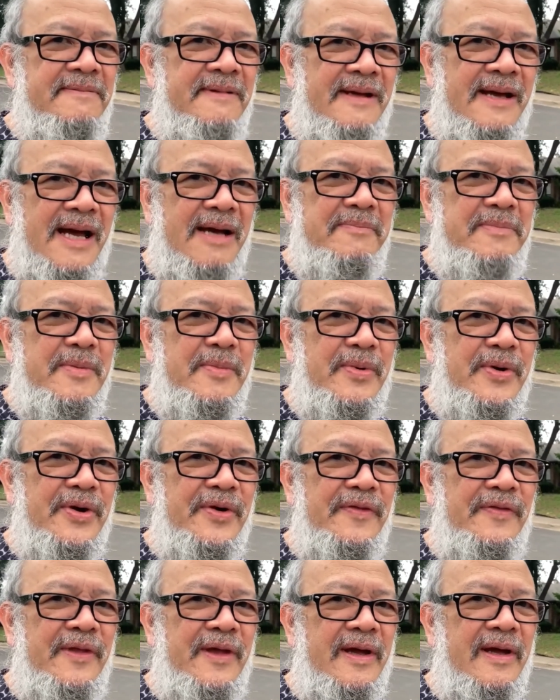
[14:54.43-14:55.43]
Happy
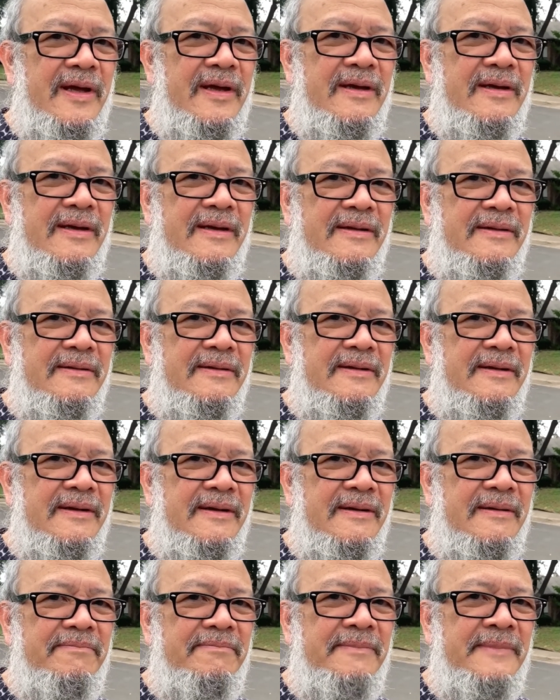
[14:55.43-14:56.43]
birthday and
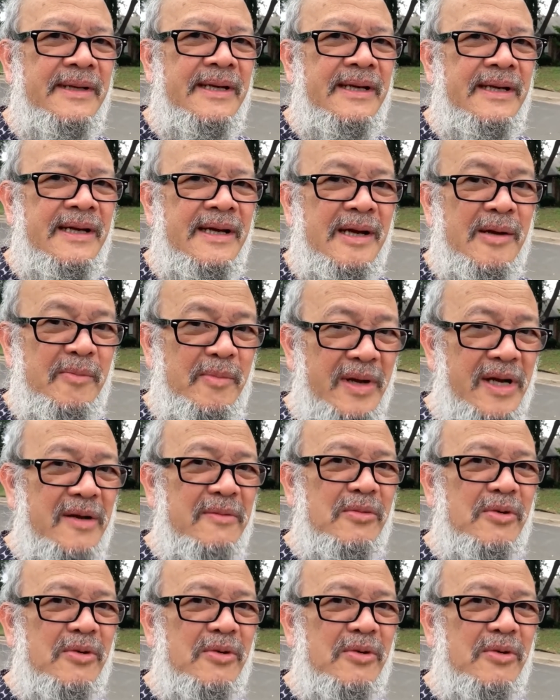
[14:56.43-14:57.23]
many